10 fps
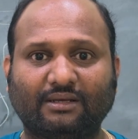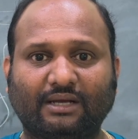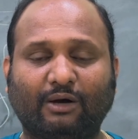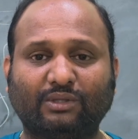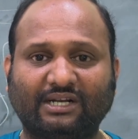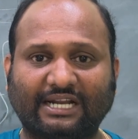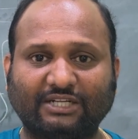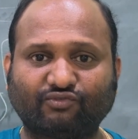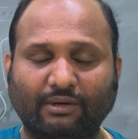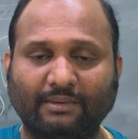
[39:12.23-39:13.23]
how the
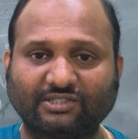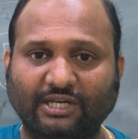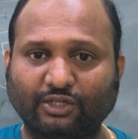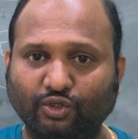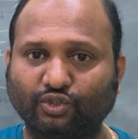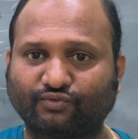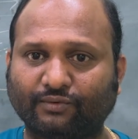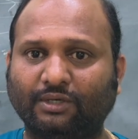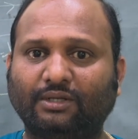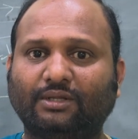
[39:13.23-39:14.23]
transformers are
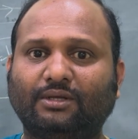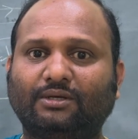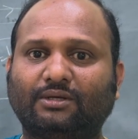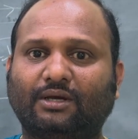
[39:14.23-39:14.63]
useful,